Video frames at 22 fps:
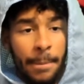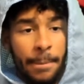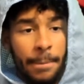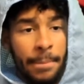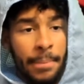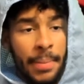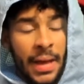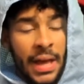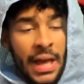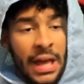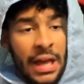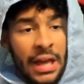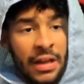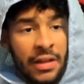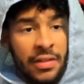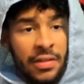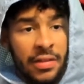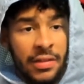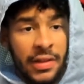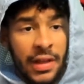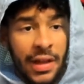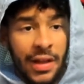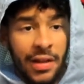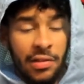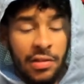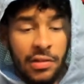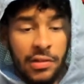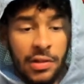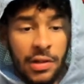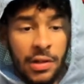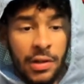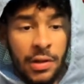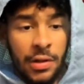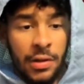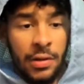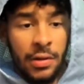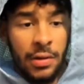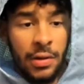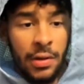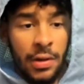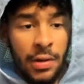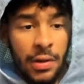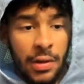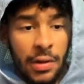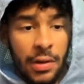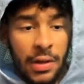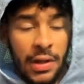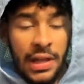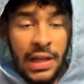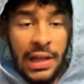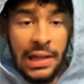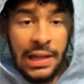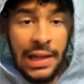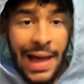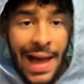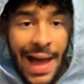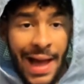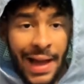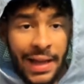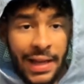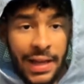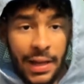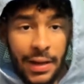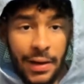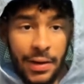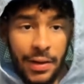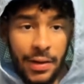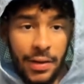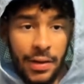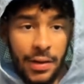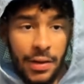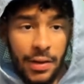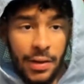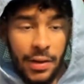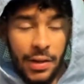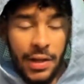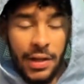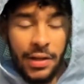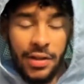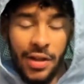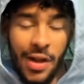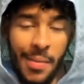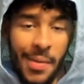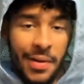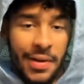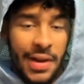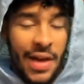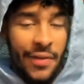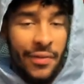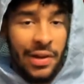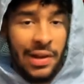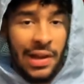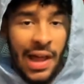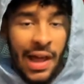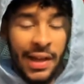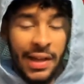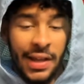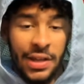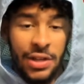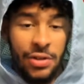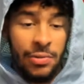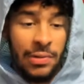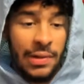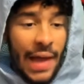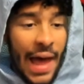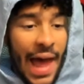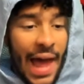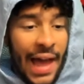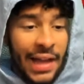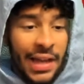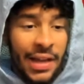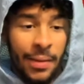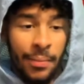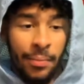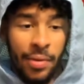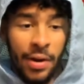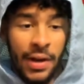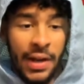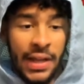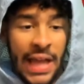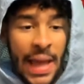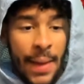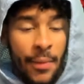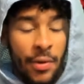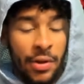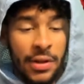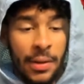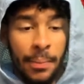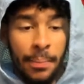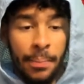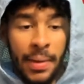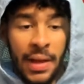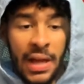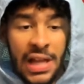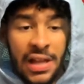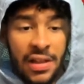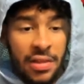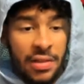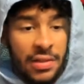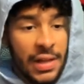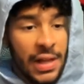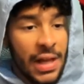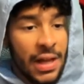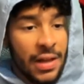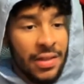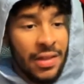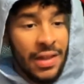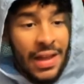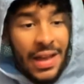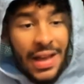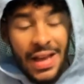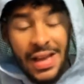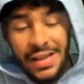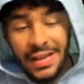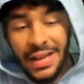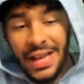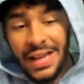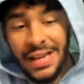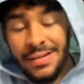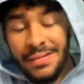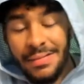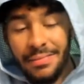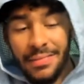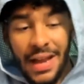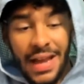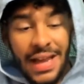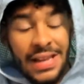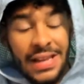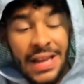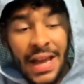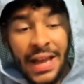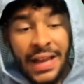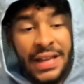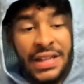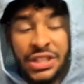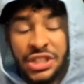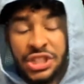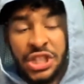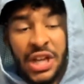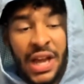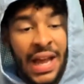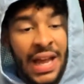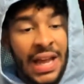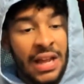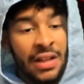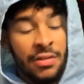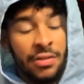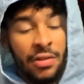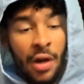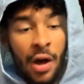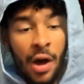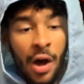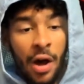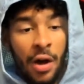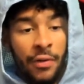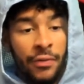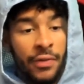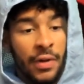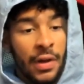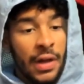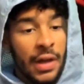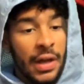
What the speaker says: Big sticks, dude. He lacking. He talking about never lacking. You lacking, bro. They came with the big sticks. They yanking chains off.